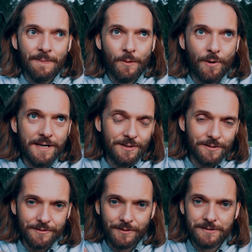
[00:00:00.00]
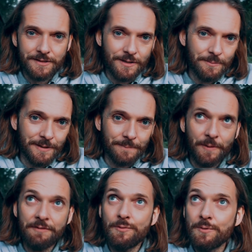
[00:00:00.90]
when your thoughts are coming,
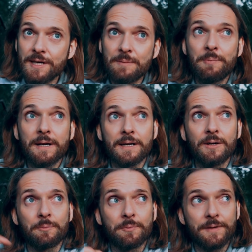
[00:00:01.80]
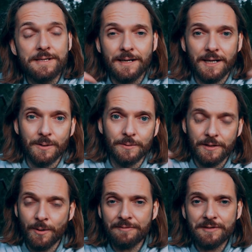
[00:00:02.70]
if you keep picking up this cloud,
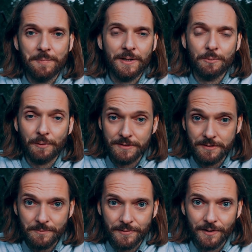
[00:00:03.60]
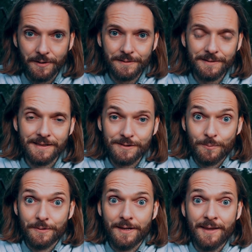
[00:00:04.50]
you have to pick up on some thought, that's
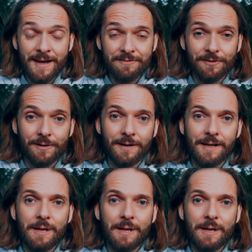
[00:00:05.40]
what they're there for.